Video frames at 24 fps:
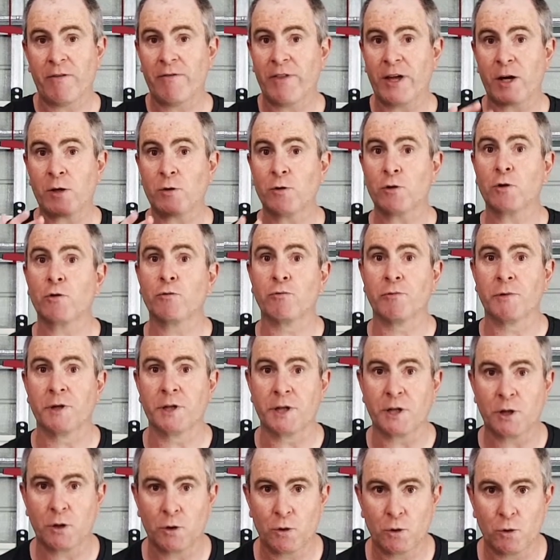That'll look really
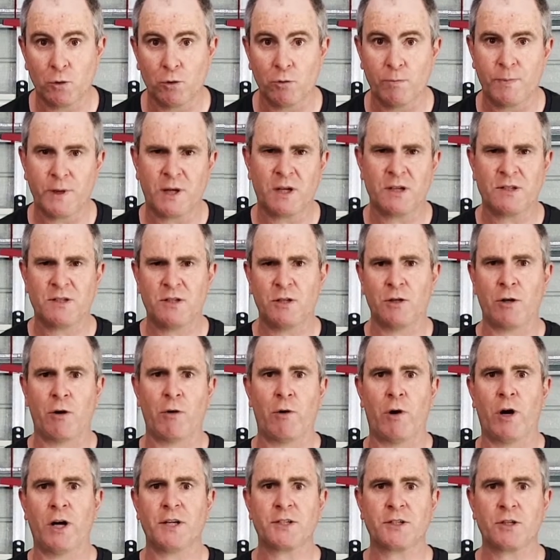cool because, you know,
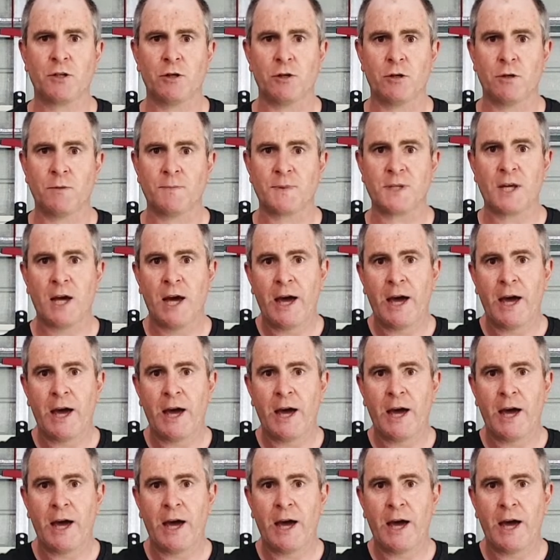ice cubes